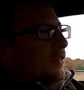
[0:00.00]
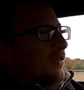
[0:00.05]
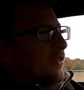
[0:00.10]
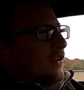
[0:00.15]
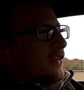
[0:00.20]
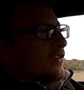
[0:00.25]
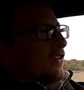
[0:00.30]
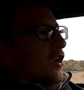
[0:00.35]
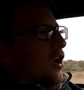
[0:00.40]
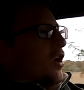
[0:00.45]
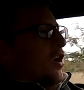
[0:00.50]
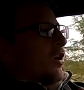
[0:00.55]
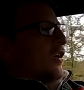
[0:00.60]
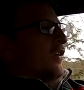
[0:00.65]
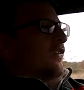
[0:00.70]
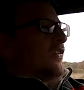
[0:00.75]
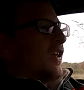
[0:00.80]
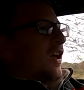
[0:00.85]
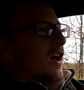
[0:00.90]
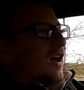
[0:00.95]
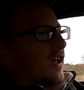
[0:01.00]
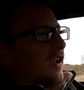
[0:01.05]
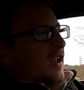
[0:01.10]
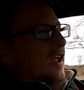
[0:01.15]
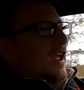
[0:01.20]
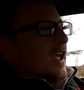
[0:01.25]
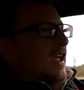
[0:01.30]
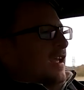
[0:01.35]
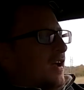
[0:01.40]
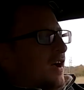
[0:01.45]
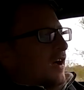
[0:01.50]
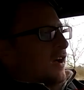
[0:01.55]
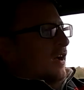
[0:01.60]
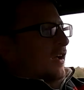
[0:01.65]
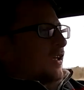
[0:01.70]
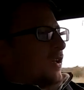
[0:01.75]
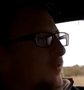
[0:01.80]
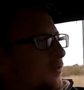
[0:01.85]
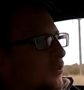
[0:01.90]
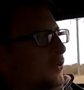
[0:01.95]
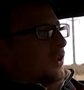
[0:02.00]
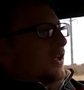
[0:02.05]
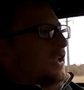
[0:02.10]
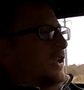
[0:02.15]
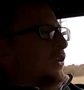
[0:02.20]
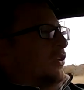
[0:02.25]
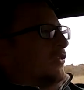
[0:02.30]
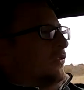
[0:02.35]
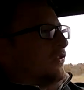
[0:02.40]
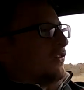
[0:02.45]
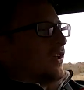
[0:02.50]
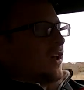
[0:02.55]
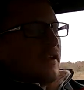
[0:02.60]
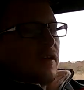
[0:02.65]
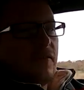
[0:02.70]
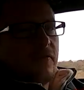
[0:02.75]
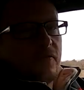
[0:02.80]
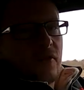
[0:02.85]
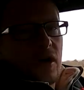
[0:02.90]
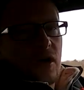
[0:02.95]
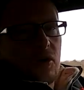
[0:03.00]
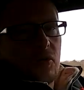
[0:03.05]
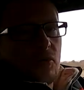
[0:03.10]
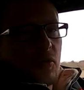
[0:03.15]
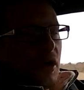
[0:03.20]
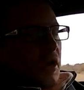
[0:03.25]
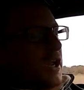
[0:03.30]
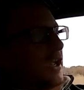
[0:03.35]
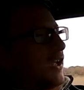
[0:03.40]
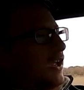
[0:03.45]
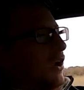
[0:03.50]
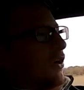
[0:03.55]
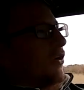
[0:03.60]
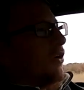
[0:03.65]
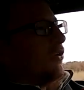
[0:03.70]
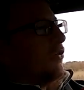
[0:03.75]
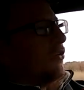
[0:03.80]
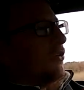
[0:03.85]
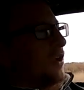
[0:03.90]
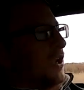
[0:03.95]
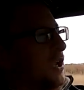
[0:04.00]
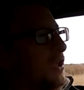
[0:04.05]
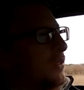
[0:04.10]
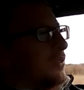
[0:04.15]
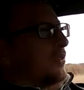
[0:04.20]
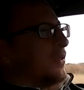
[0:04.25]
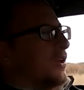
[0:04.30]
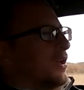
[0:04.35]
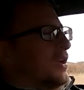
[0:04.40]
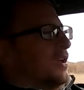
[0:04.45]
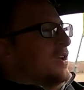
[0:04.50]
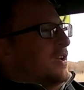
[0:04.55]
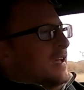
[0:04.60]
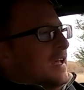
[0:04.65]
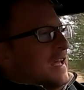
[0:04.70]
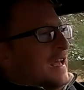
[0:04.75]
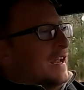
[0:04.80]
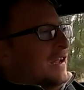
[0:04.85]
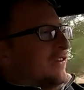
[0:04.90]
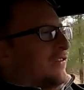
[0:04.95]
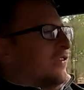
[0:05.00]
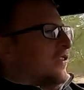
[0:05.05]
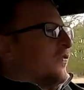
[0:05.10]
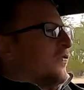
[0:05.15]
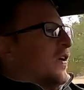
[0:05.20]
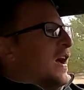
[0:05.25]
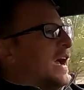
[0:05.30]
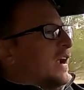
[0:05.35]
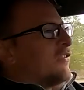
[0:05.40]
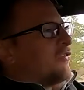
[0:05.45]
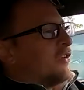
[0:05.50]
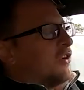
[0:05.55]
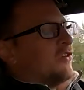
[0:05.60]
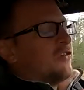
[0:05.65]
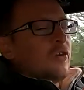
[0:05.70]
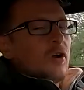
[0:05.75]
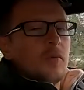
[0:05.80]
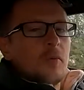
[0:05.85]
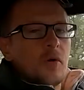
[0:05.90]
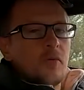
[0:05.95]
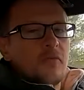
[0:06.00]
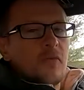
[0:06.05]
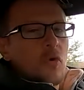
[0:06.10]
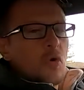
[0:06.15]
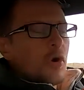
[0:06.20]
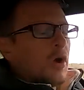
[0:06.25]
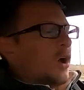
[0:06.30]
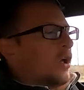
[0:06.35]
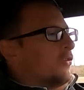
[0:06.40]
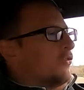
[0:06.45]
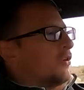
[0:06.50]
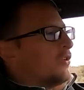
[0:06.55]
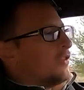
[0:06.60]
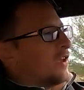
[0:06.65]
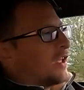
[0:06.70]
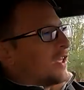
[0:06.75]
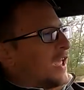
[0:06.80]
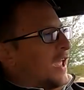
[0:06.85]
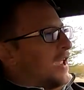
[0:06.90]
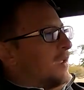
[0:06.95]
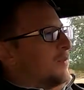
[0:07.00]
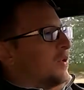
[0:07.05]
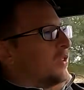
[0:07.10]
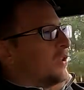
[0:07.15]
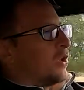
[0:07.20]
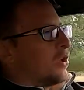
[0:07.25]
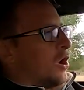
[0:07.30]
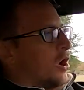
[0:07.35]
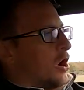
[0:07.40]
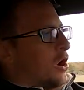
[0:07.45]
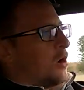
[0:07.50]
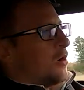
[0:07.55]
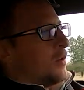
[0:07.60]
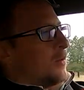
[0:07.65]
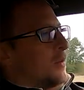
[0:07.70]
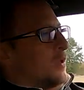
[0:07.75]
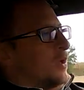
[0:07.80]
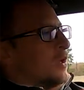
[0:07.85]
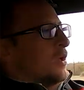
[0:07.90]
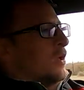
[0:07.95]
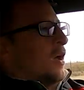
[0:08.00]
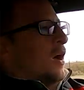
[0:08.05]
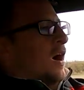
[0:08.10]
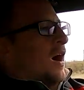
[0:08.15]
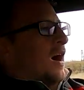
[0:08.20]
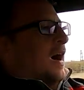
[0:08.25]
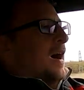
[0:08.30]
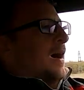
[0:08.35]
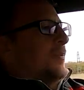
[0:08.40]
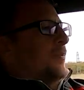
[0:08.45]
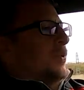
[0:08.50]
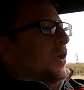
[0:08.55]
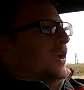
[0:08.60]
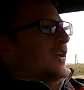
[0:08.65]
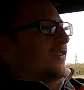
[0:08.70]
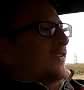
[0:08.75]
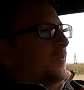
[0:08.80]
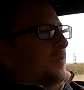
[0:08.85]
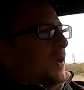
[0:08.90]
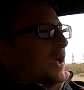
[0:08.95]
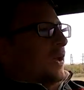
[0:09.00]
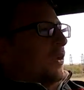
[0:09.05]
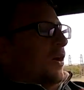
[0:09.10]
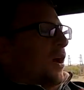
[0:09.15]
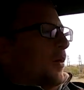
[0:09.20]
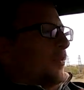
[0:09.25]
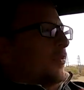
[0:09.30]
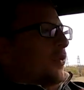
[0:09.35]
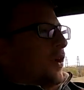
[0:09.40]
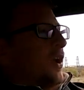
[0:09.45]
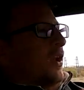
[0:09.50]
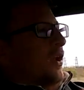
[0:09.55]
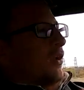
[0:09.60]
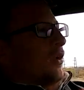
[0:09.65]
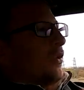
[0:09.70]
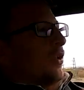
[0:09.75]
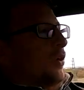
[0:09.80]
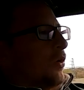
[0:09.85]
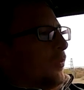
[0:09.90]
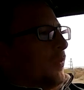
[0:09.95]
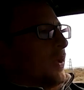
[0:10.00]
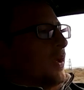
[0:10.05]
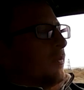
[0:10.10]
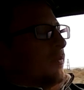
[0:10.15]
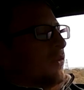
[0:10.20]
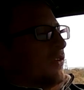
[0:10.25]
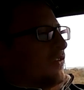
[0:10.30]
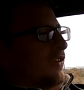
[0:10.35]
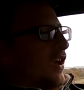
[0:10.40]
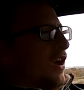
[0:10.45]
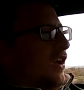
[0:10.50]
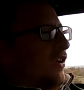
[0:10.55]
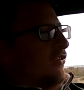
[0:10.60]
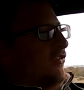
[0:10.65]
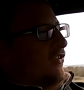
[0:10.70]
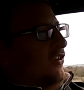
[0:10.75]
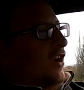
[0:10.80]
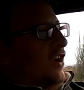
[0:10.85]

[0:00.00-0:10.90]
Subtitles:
this car has got a complete new set of running gear underneath. It is the factory Turbo 400 that came in the car, but it's been upgraded a little bit, massaged